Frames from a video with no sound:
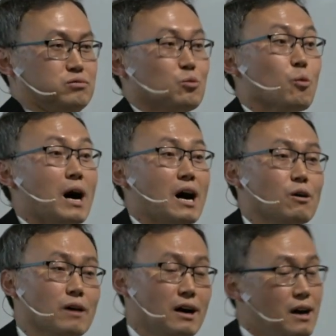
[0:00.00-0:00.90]

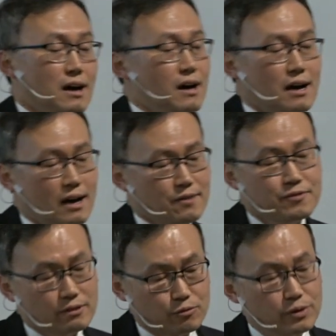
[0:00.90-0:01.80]
Wow, I, I
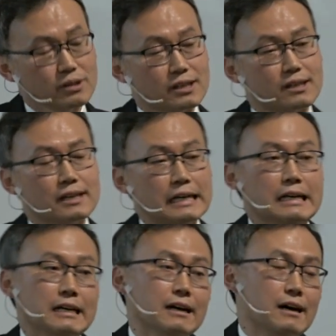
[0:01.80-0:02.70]
feel really
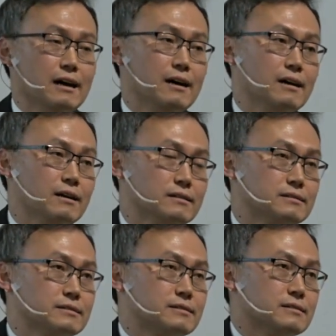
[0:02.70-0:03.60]
uh,
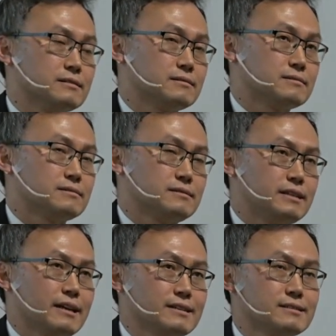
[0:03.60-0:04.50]
just a,
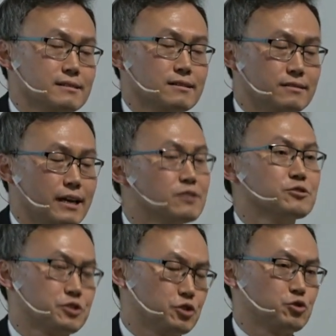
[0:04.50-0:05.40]
that is a
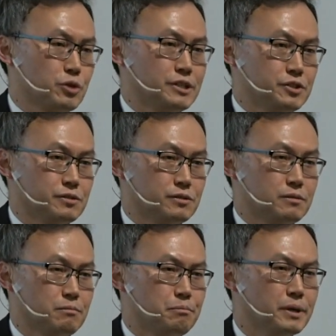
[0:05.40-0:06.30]
dangerous situations.
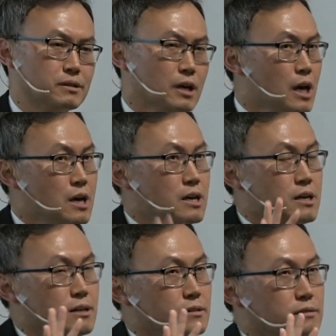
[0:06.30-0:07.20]
But
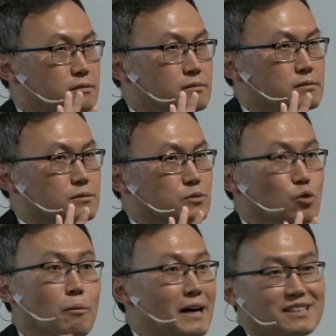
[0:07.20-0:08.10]

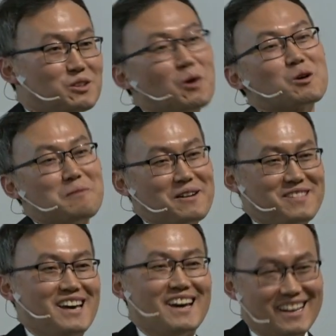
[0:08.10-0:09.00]
nobody talk about
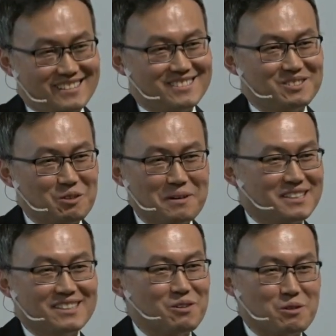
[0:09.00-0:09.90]
that.
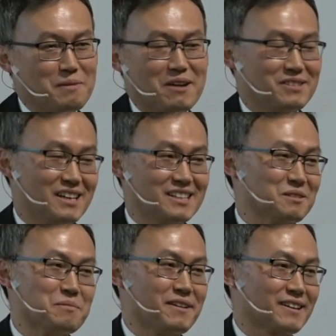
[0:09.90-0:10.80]
Nobody talk about that
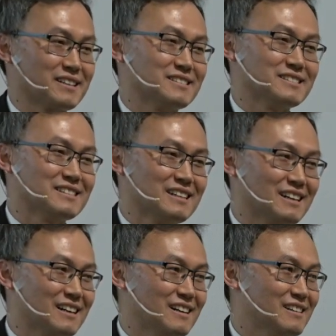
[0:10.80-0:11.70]
in American
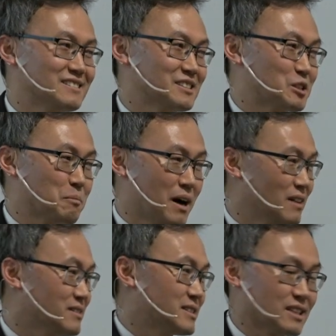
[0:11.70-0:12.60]
uh, just the
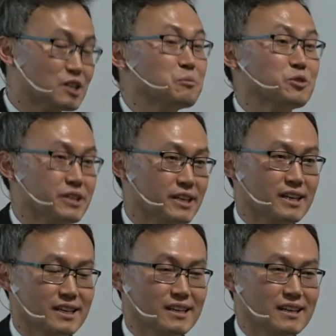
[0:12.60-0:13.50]
policy community,
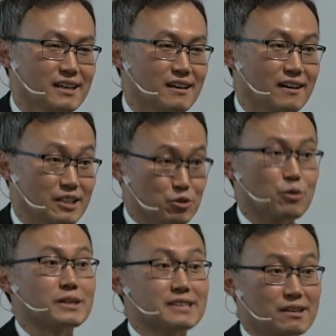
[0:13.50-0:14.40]
uh, as
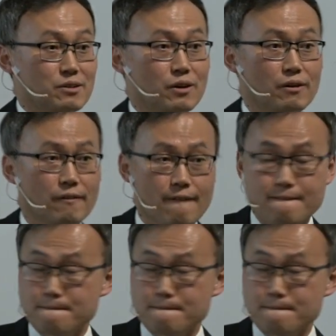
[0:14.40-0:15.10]
long as I know.